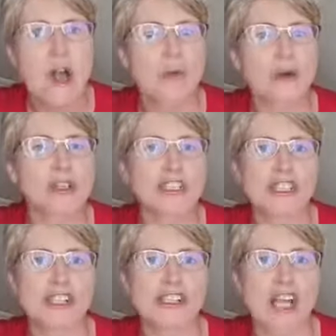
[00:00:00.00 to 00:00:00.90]
We're going to
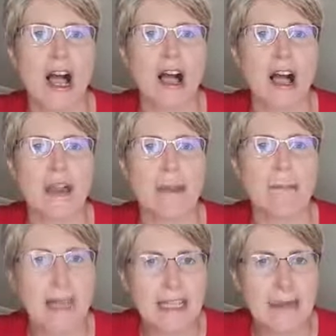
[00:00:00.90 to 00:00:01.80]
touch on
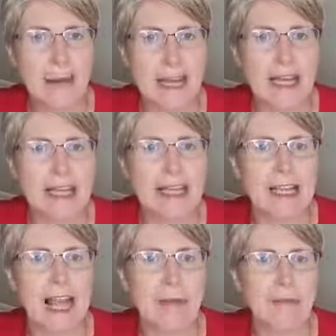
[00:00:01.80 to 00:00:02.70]
meal planning
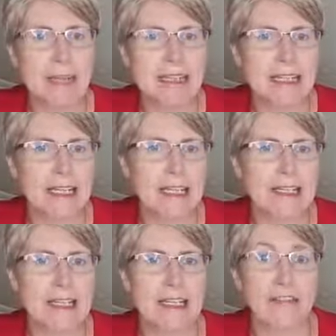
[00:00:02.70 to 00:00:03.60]
and basically
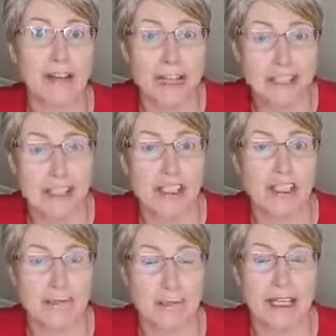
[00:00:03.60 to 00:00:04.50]
the advantages
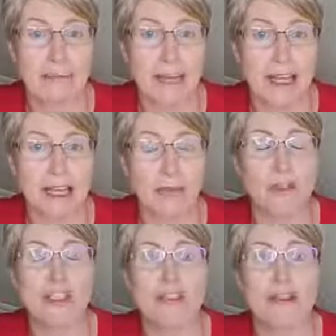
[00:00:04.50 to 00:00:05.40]
of meal planning,
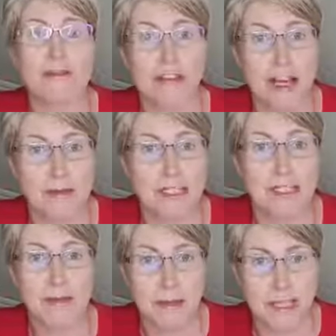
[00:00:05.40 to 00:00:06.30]
which is
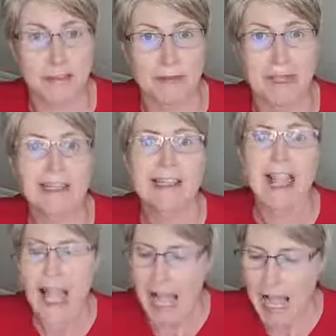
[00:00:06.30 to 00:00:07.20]
phenomenal, believe me.
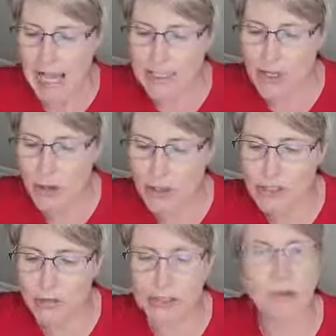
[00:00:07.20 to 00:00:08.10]
And
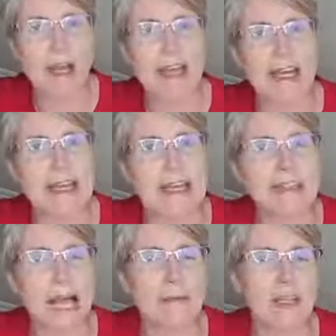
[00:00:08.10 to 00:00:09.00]
also as well
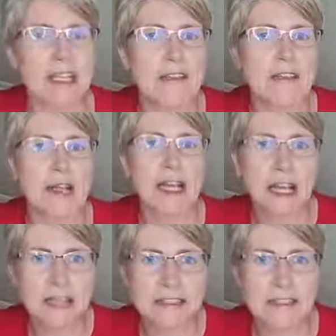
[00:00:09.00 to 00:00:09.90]
is I'm going to give you
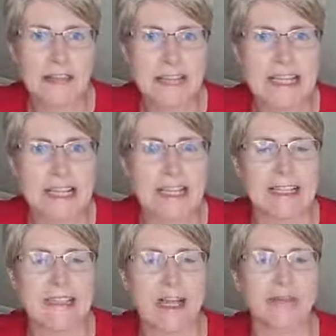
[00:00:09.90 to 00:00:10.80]
lots of
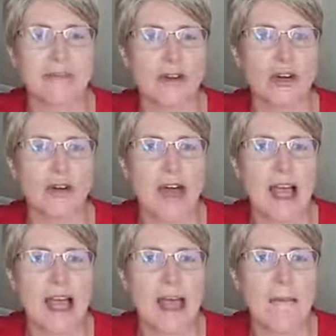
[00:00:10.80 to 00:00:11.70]
ideas for
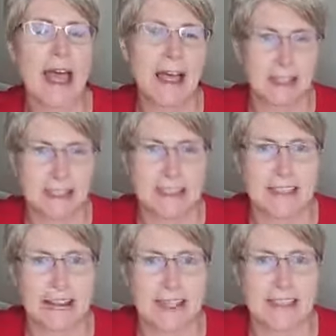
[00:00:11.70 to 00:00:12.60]
healthy
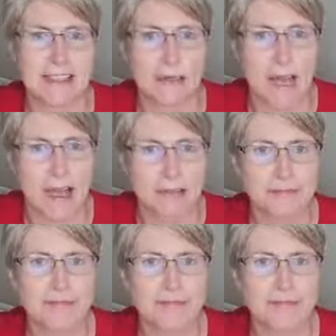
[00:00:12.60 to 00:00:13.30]
snacks as well.